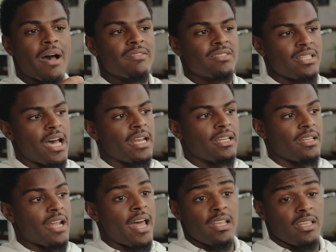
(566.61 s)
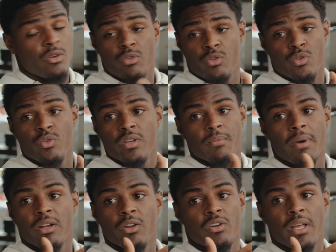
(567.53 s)
Obviously, I didn't get recruited
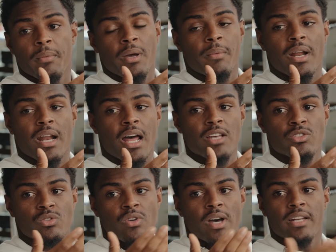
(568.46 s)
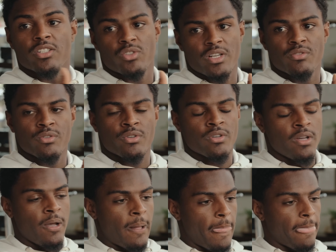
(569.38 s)
by Notre Dame coming out of high school. I had to transfer
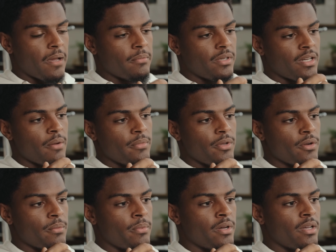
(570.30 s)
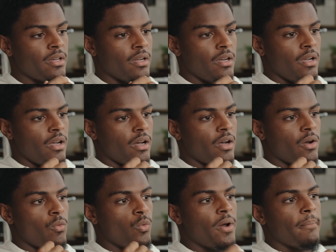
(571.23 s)
to come here. But
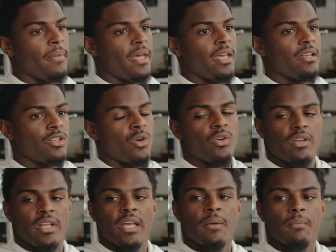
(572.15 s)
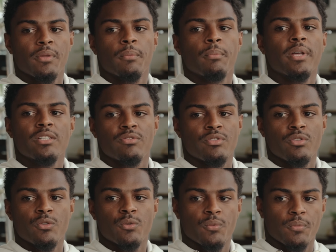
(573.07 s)
what made Notre Dame the place for
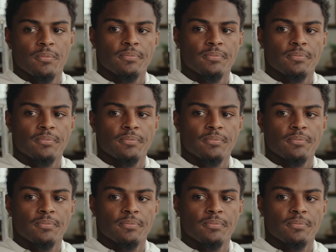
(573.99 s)
you?